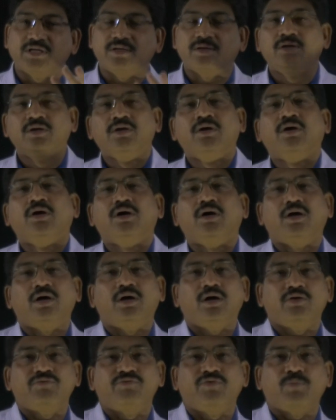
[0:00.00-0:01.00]

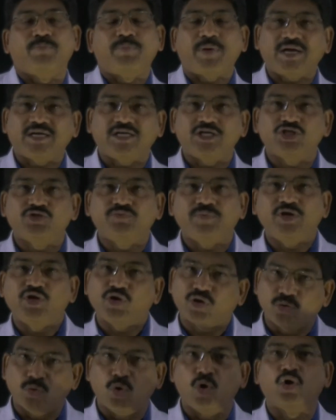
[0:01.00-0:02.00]
if you practice well, you
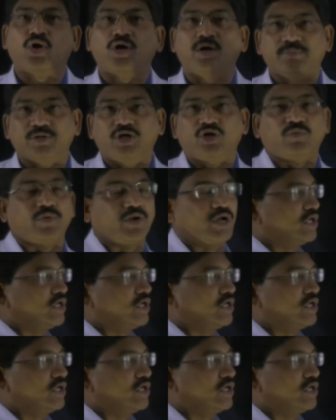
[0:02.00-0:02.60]
can overcome that one